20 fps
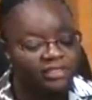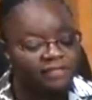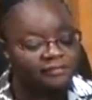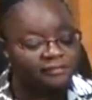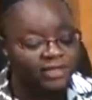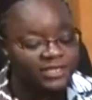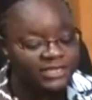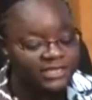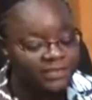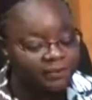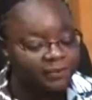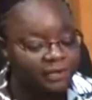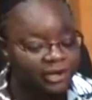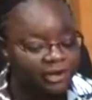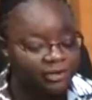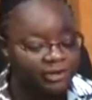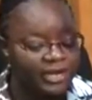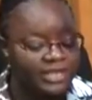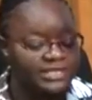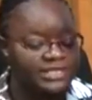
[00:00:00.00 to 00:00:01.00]
the foster
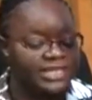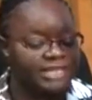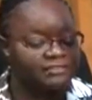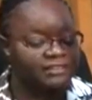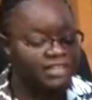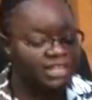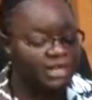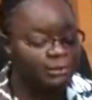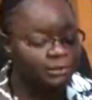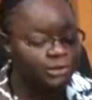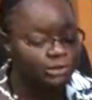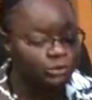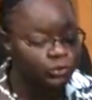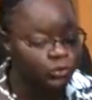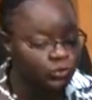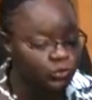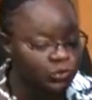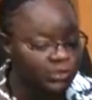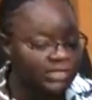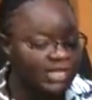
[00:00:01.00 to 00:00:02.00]
parents, giving them
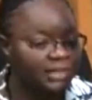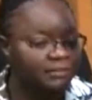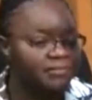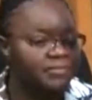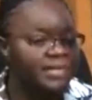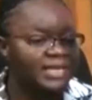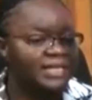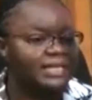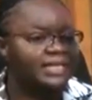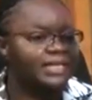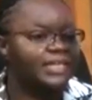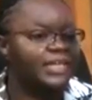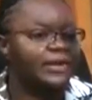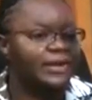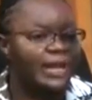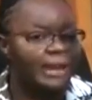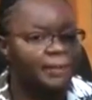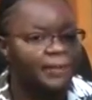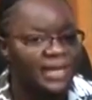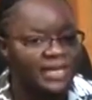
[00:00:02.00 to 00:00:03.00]
tools and building
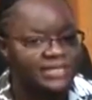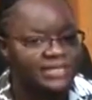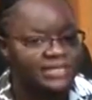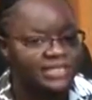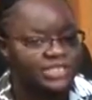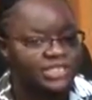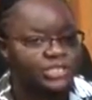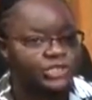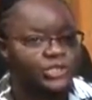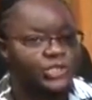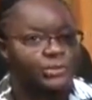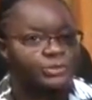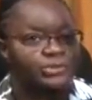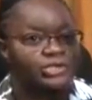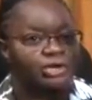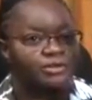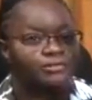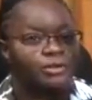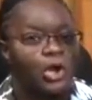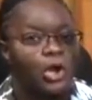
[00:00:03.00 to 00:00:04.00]
their capacity in
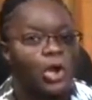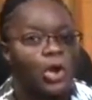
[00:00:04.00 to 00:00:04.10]
terms of